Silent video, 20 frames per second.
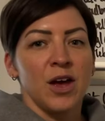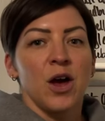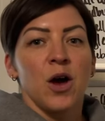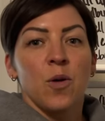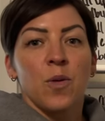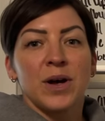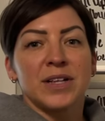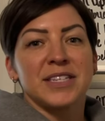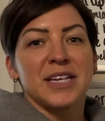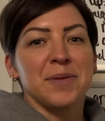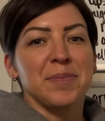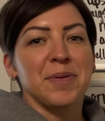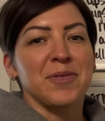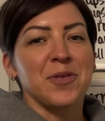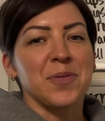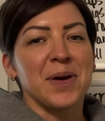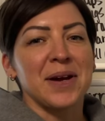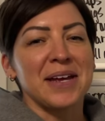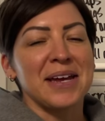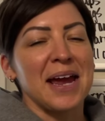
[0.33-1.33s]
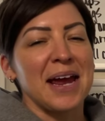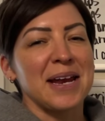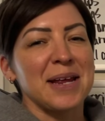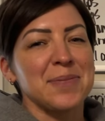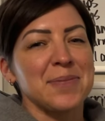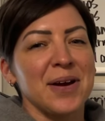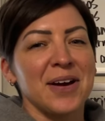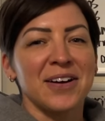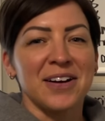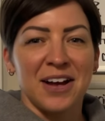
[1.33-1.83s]
What's up everybody, Katie
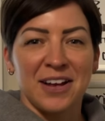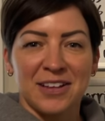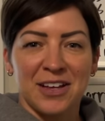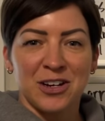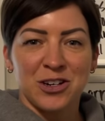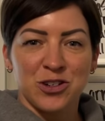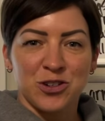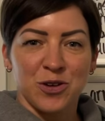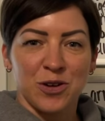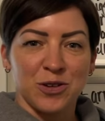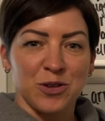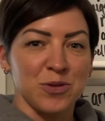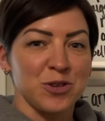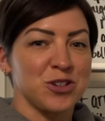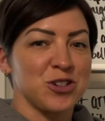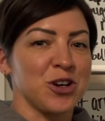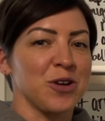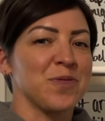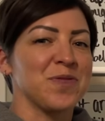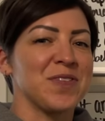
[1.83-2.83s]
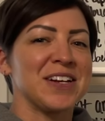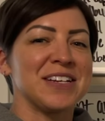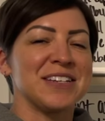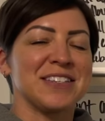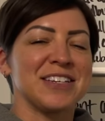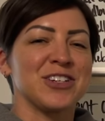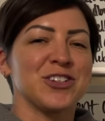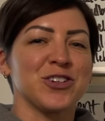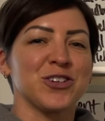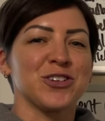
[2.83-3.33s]
Barrett, online instructor with Show Up Fitness
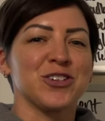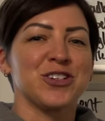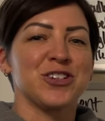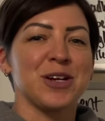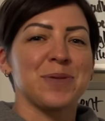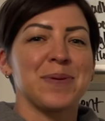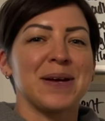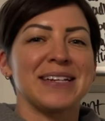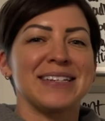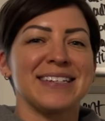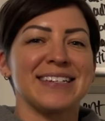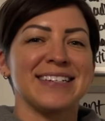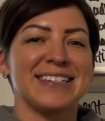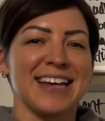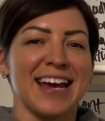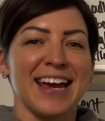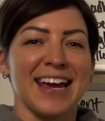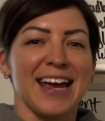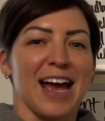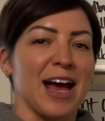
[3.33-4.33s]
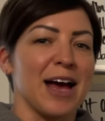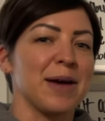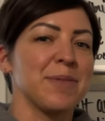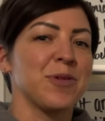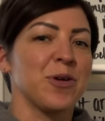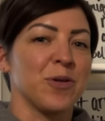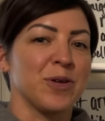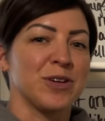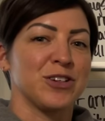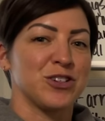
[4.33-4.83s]
Internship, and today I'm
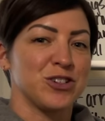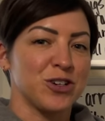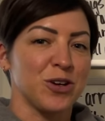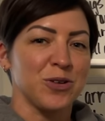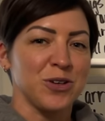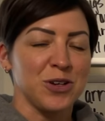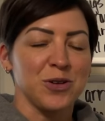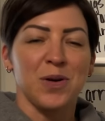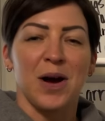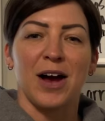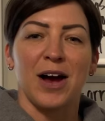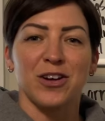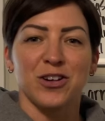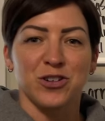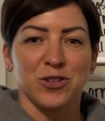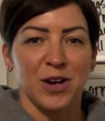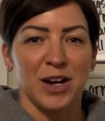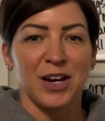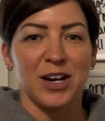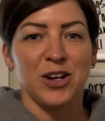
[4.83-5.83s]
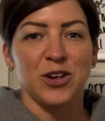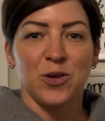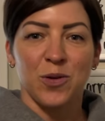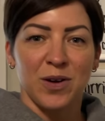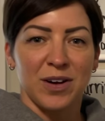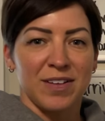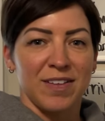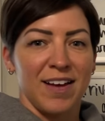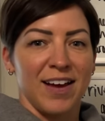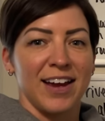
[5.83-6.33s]
going to show you how to train your
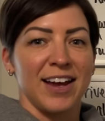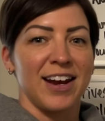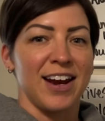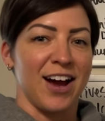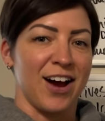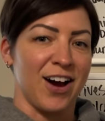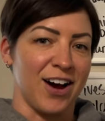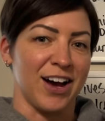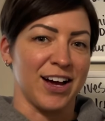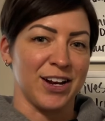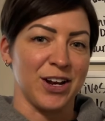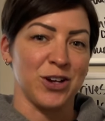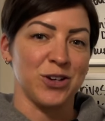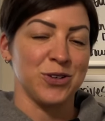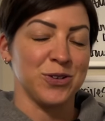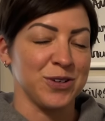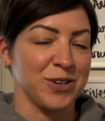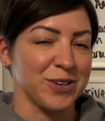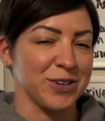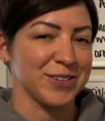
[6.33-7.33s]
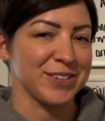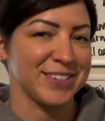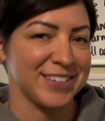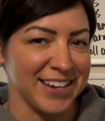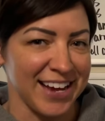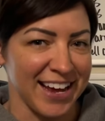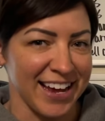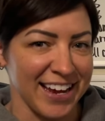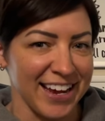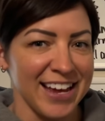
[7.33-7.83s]
client on New Year's
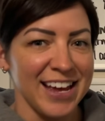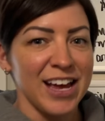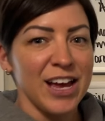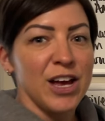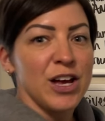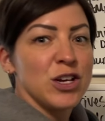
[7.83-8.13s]
Day.